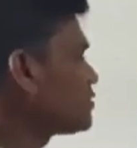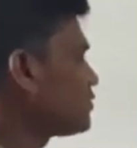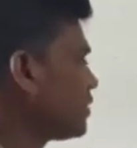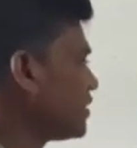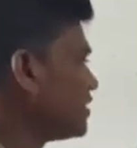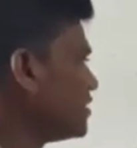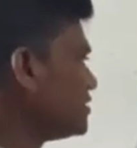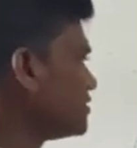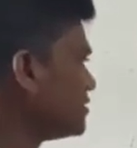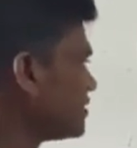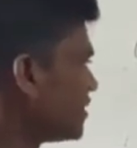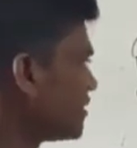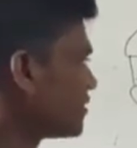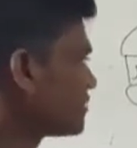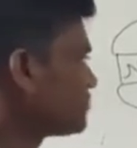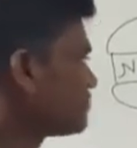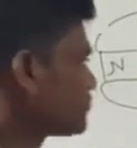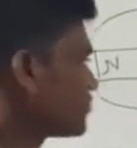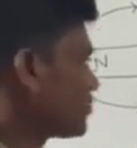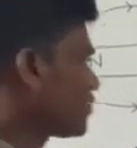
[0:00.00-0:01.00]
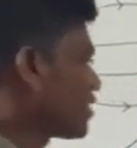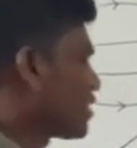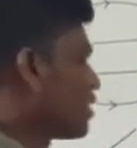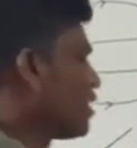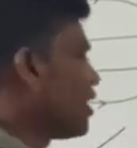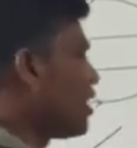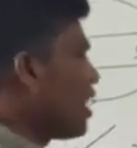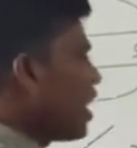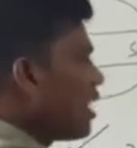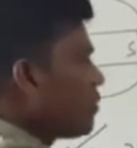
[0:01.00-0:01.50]
Next one is there.
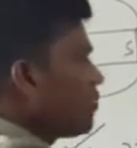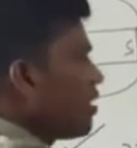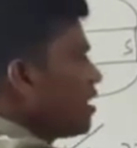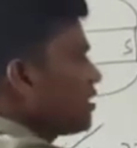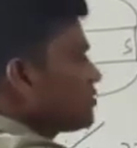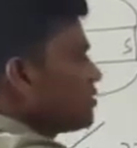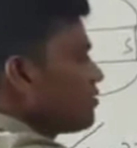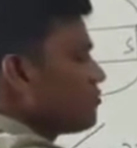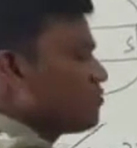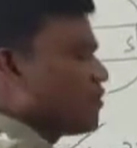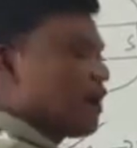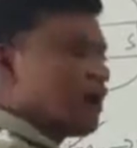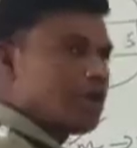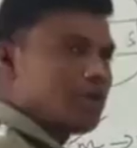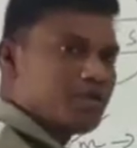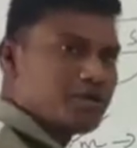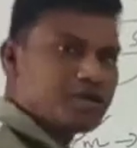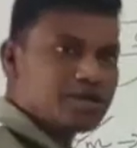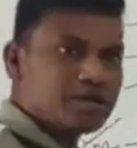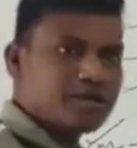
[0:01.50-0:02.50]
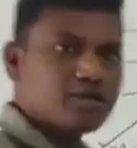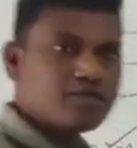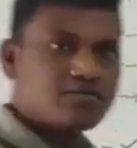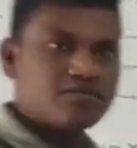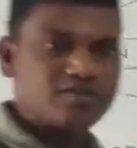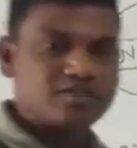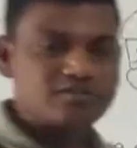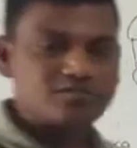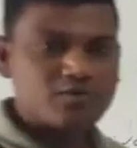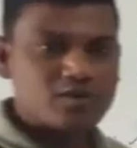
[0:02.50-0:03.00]
Okay, among the
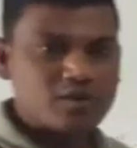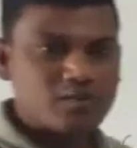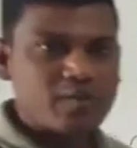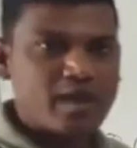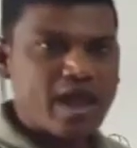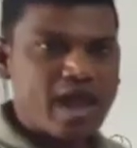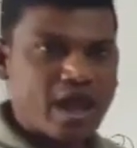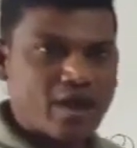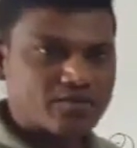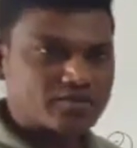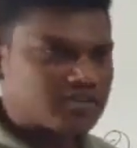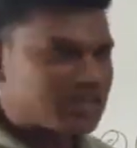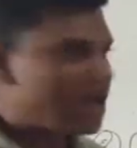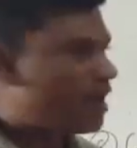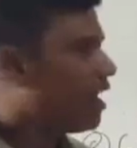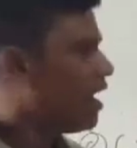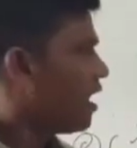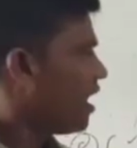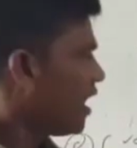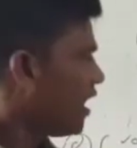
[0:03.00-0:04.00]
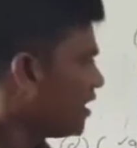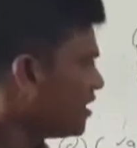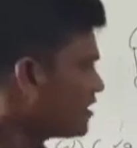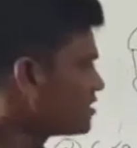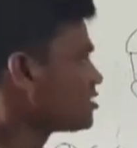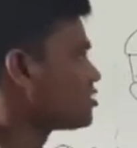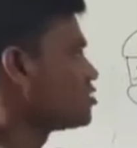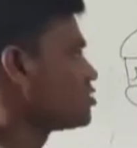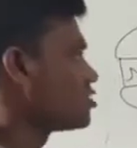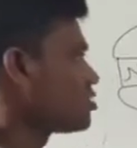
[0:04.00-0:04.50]
following, which will be have the
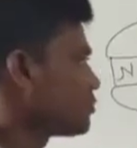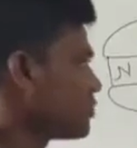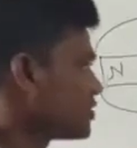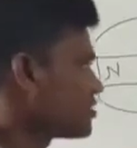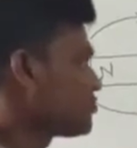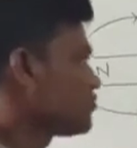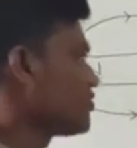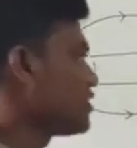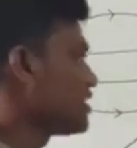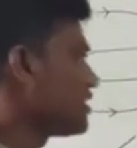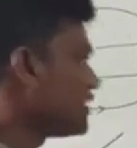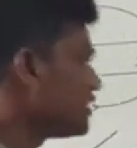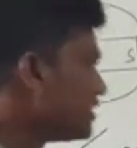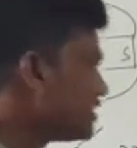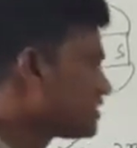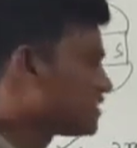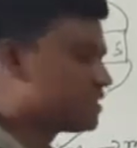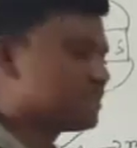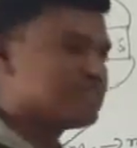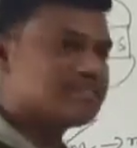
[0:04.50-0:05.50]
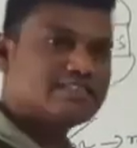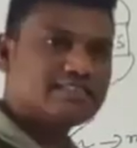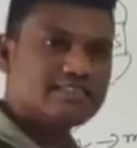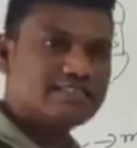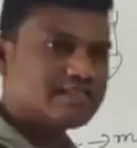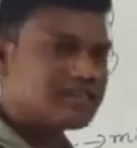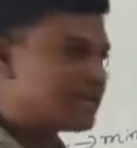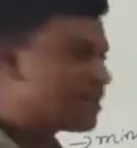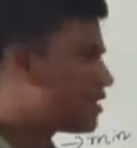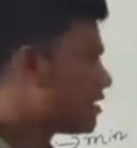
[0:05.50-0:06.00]
highest specific heat
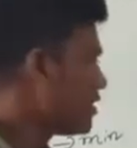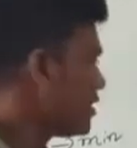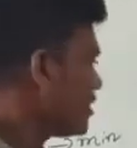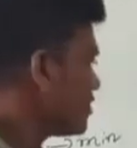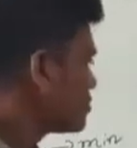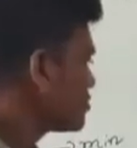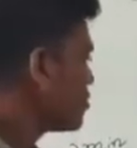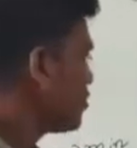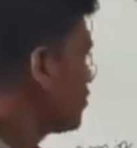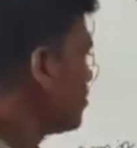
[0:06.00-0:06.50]
is there?